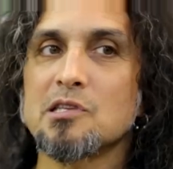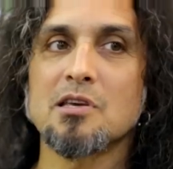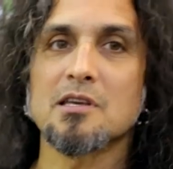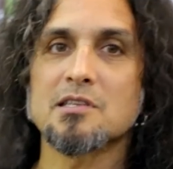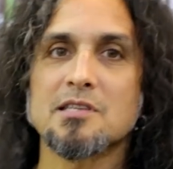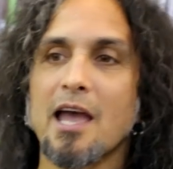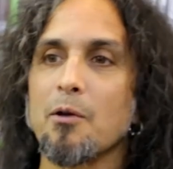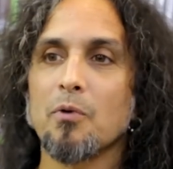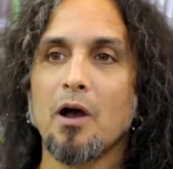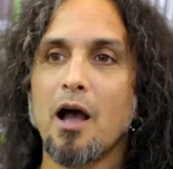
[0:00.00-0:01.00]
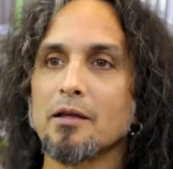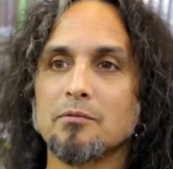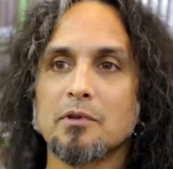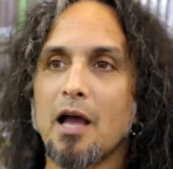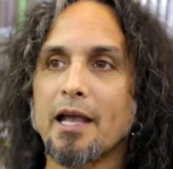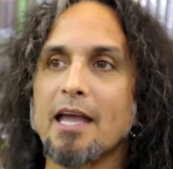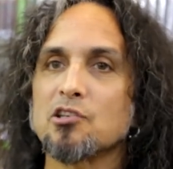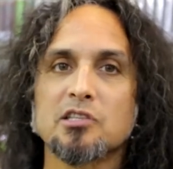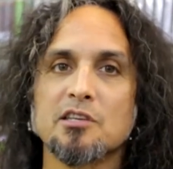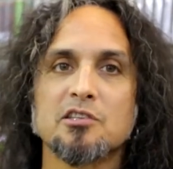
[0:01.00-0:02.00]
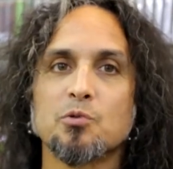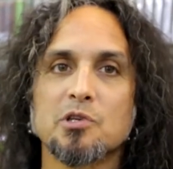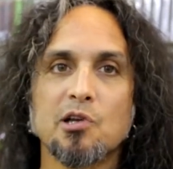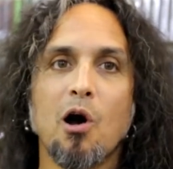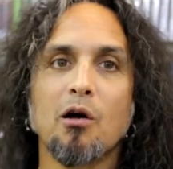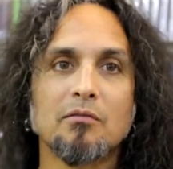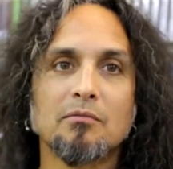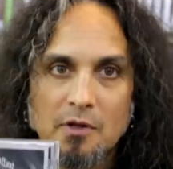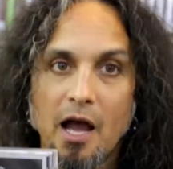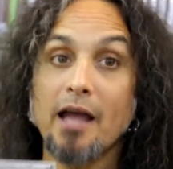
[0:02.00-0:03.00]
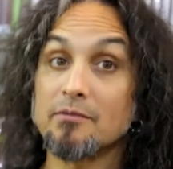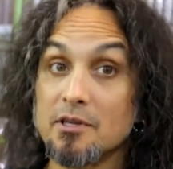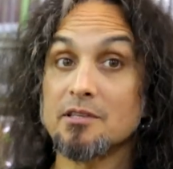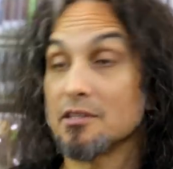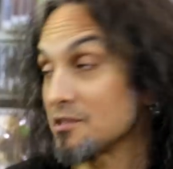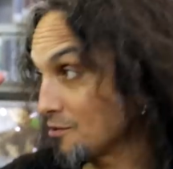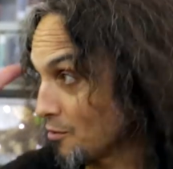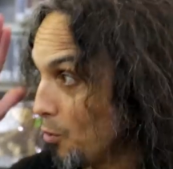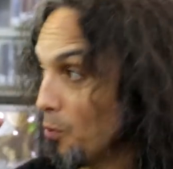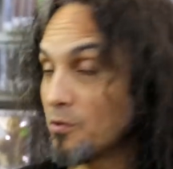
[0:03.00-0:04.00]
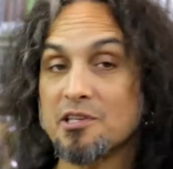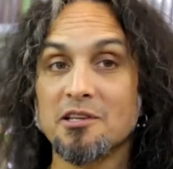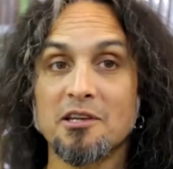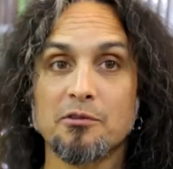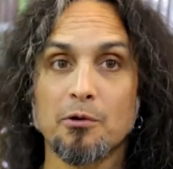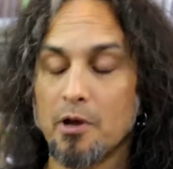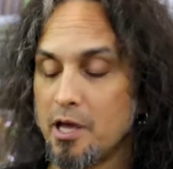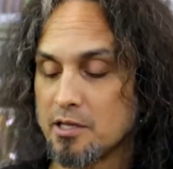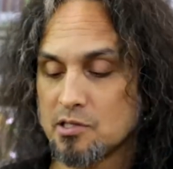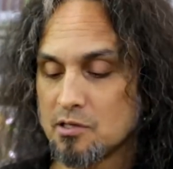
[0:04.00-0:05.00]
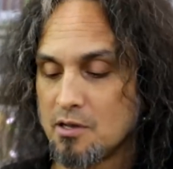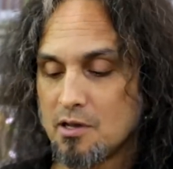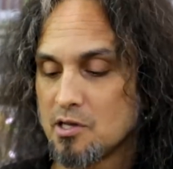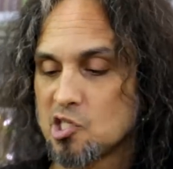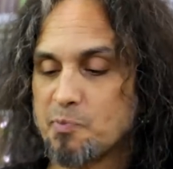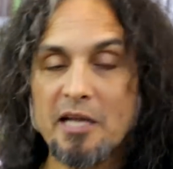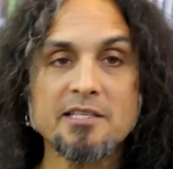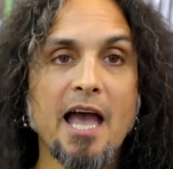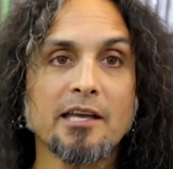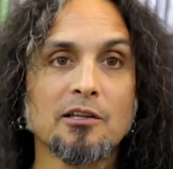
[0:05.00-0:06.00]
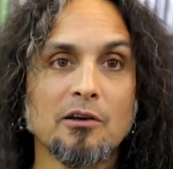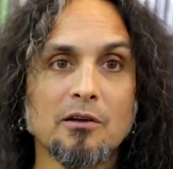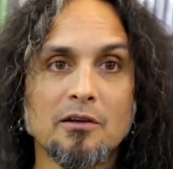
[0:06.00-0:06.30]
To this day, I, I can't just listen to a song. I need to listen to the whole C D through. It's spectacular.